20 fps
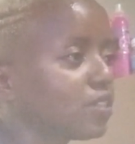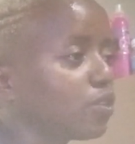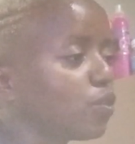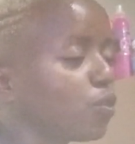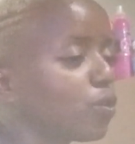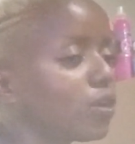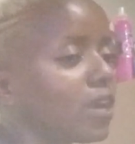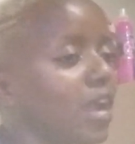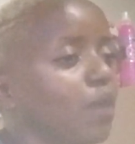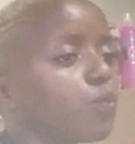
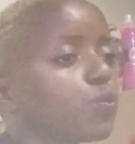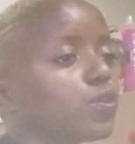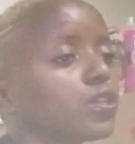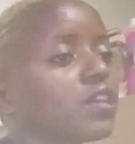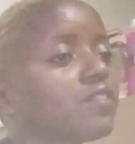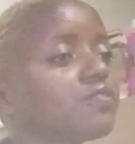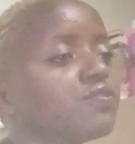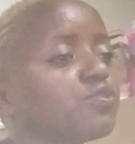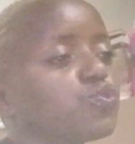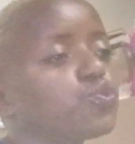or I would
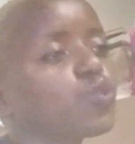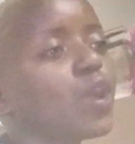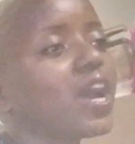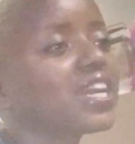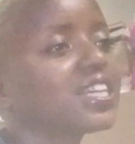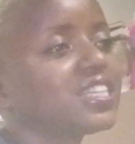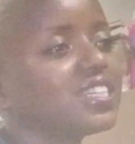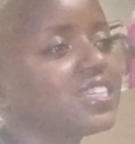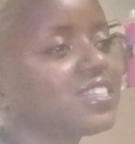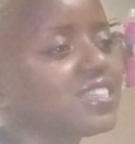have
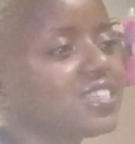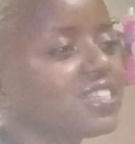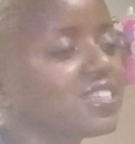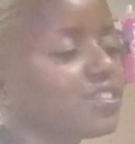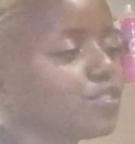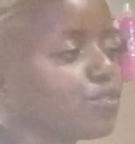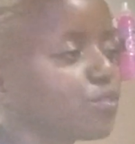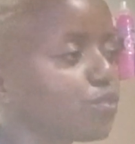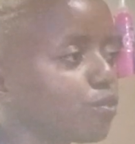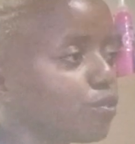dragged it,
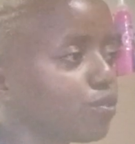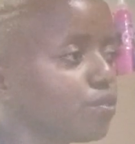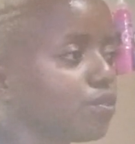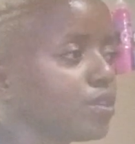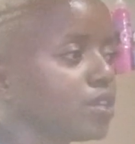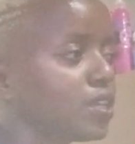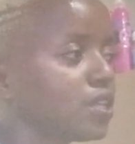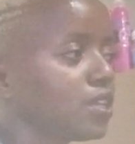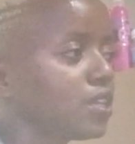you know.